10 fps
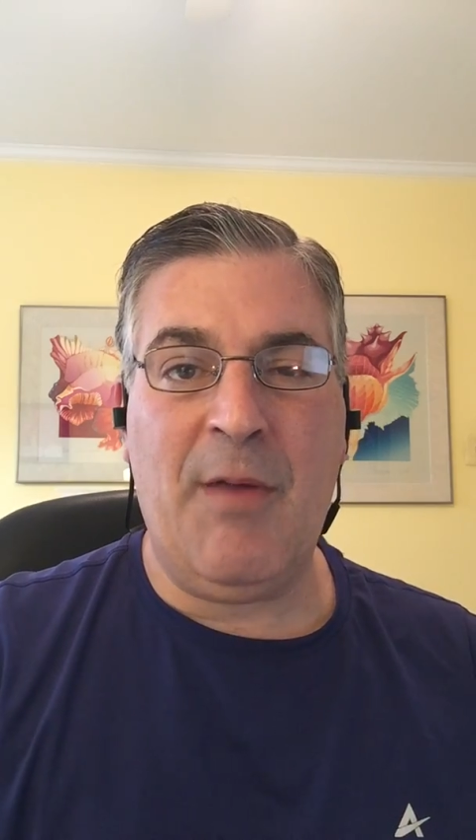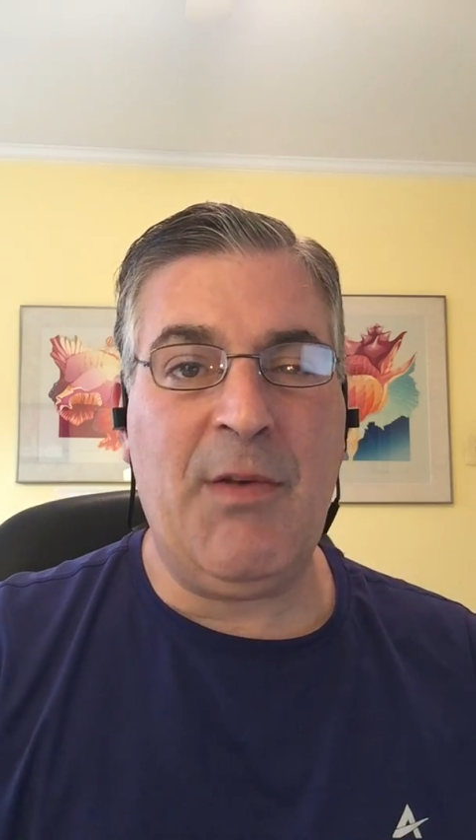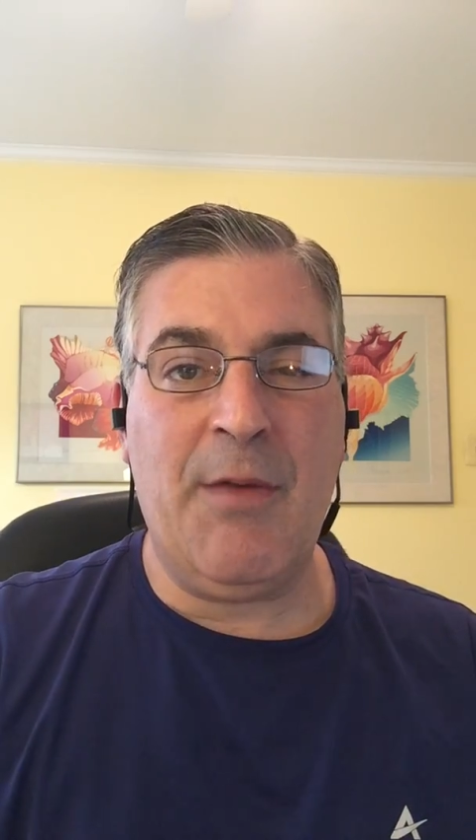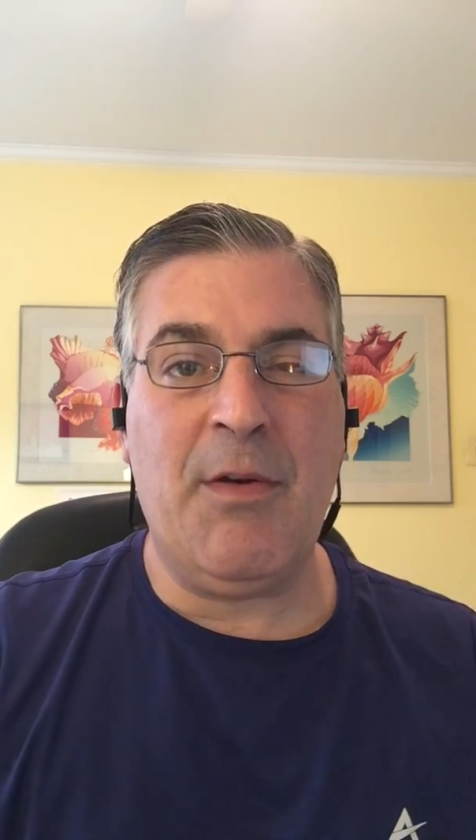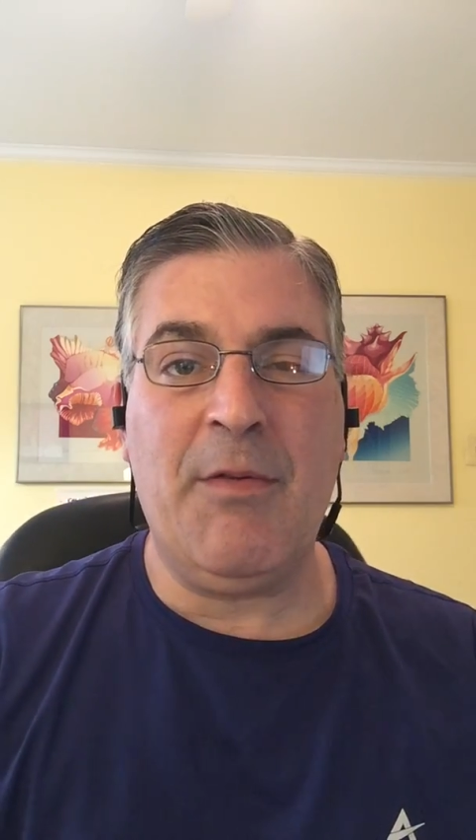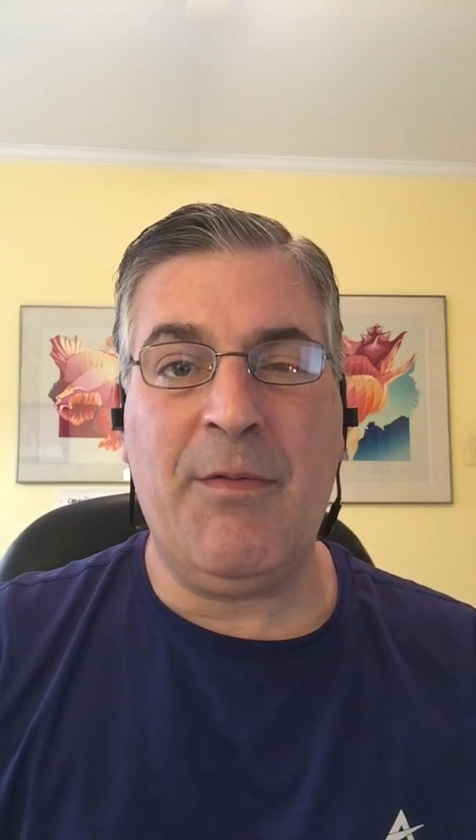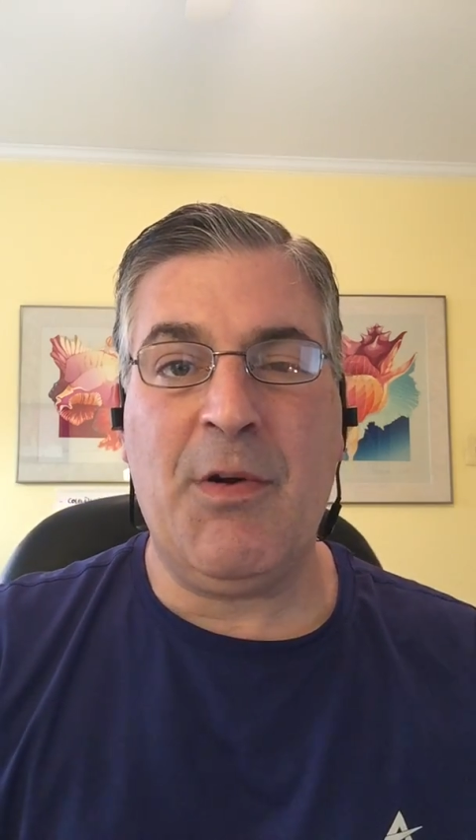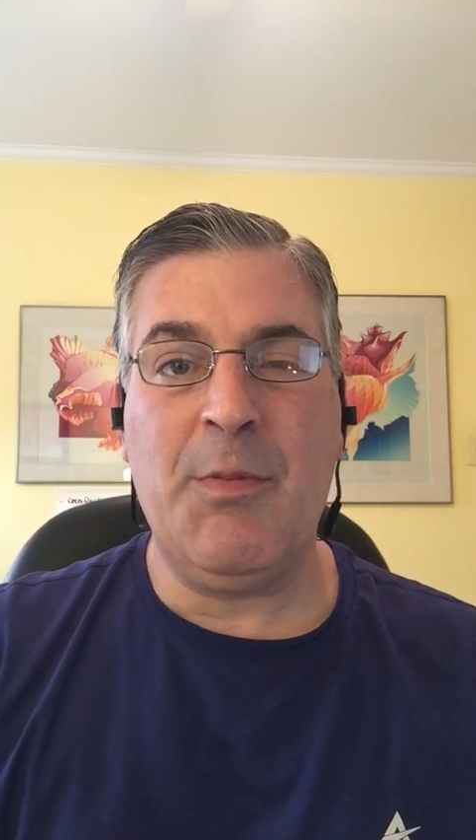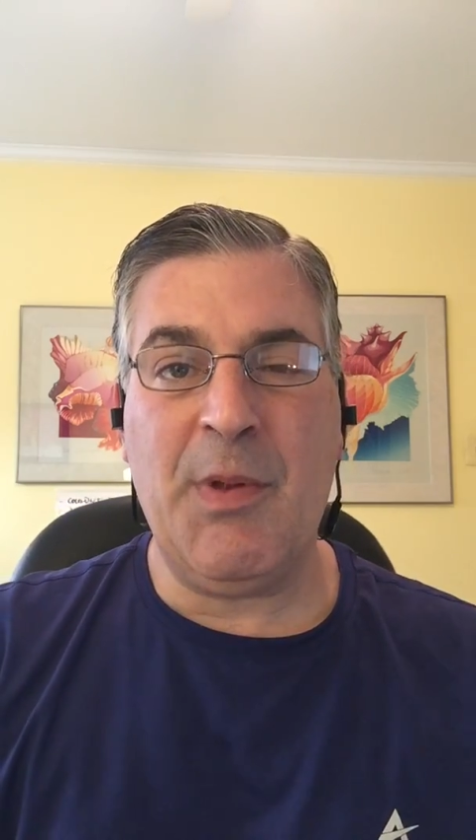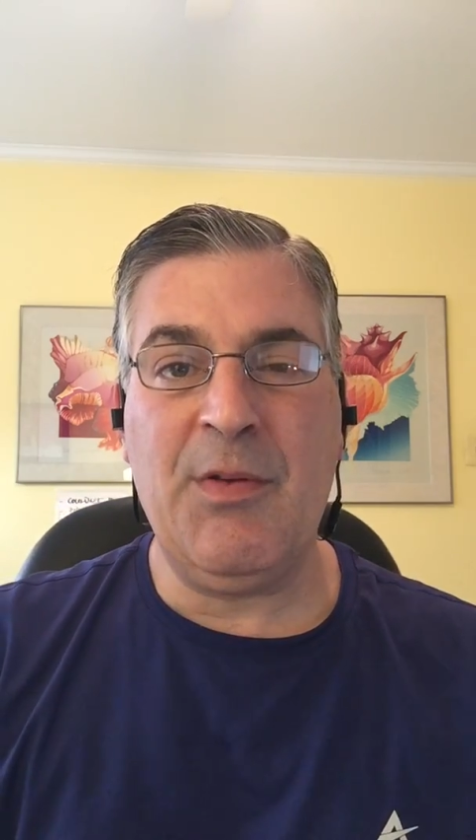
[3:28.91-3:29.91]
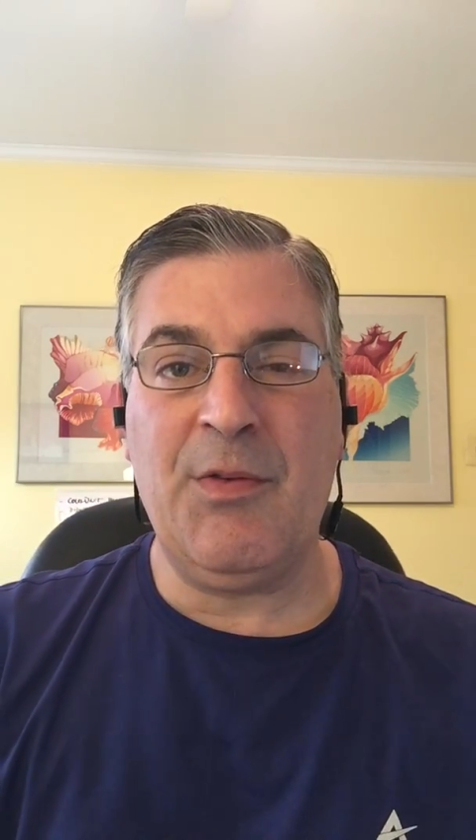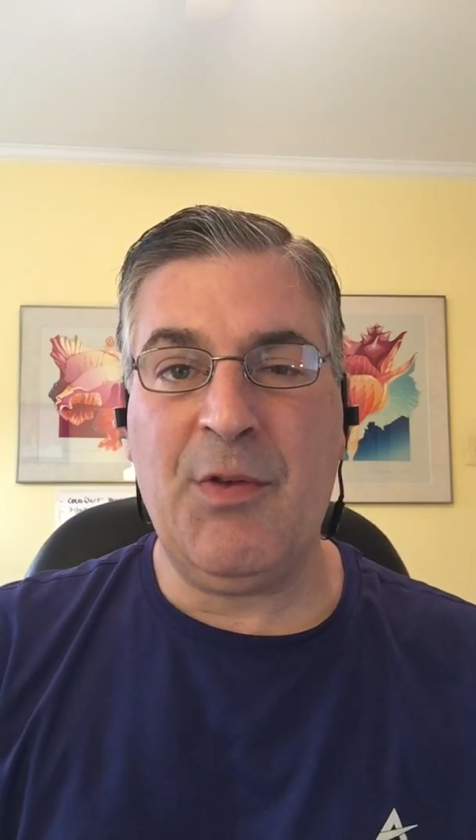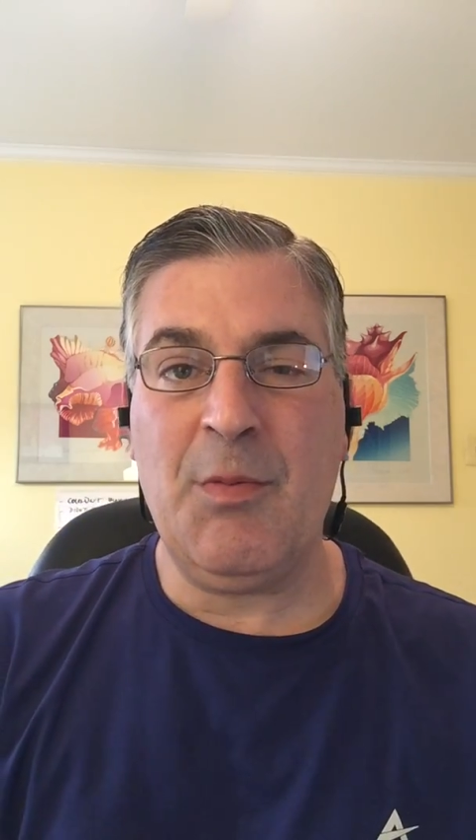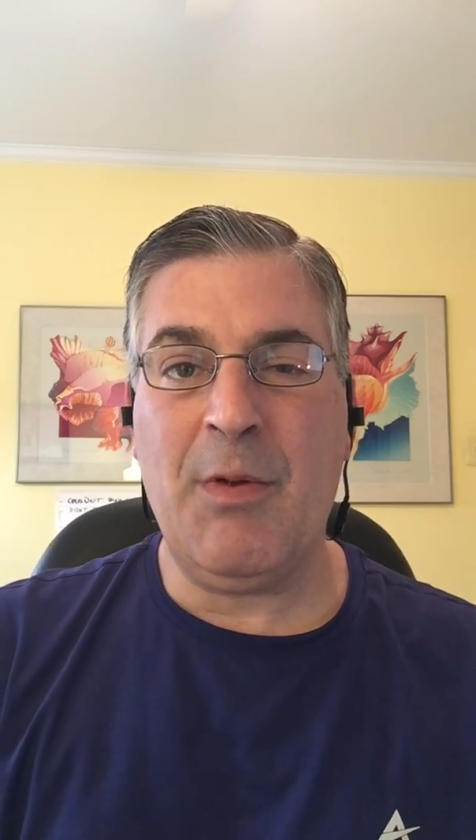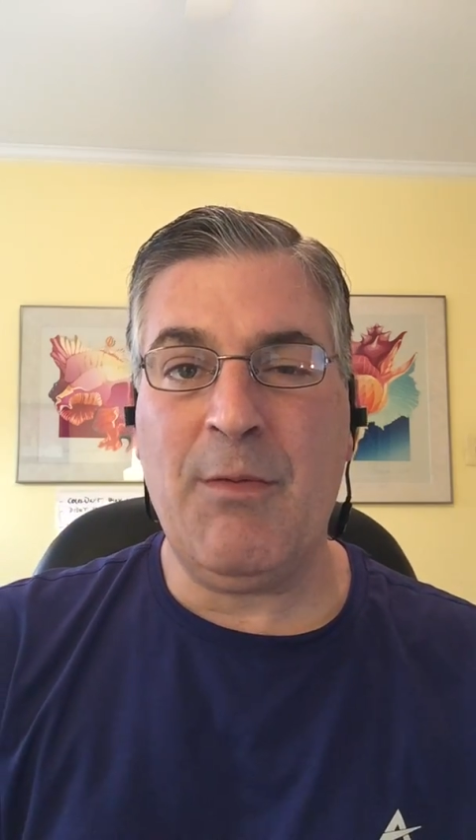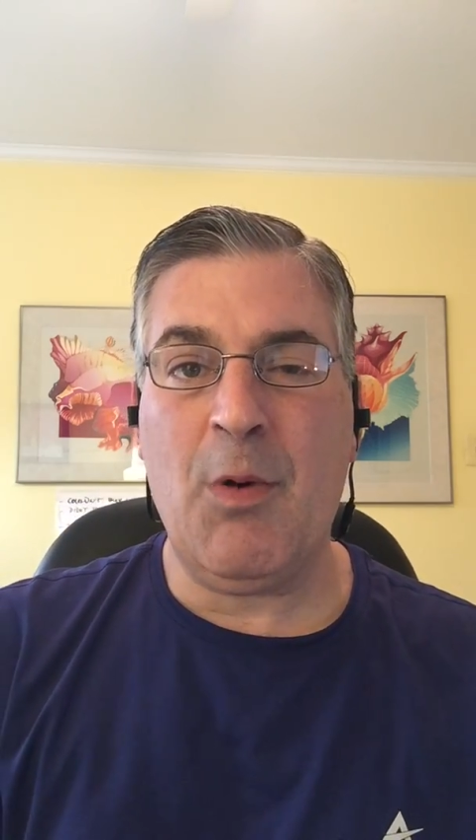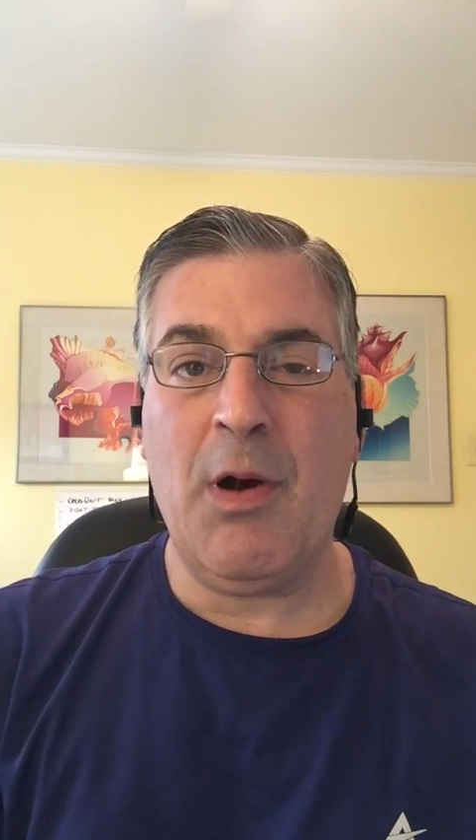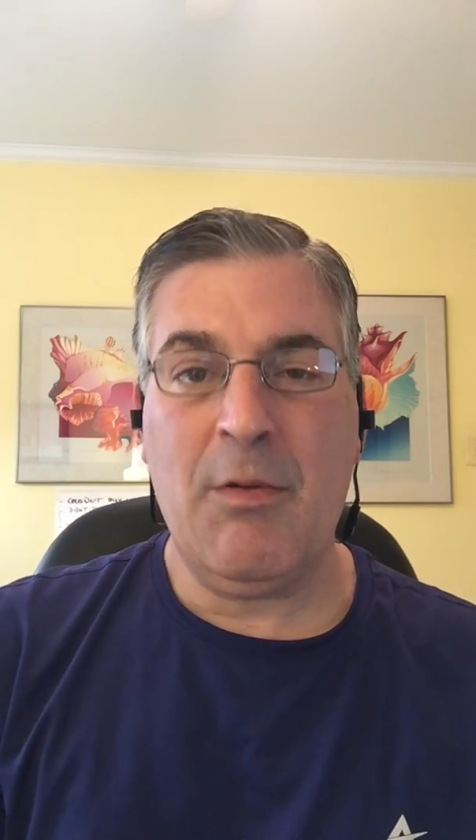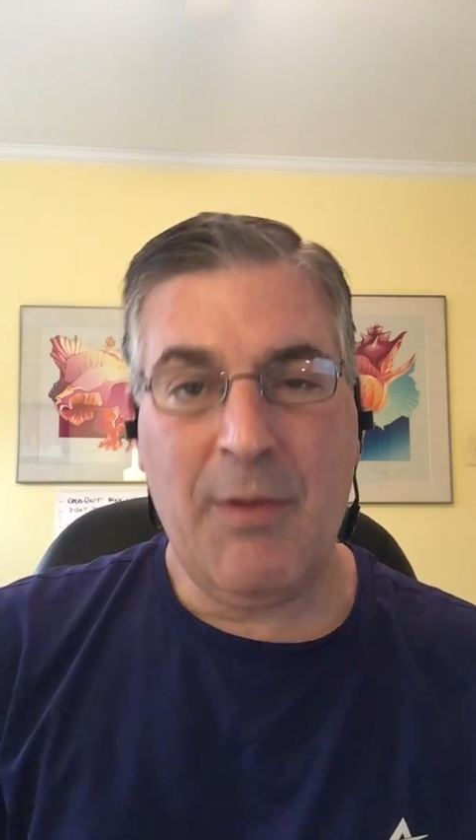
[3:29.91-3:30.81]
I've never referred business to before.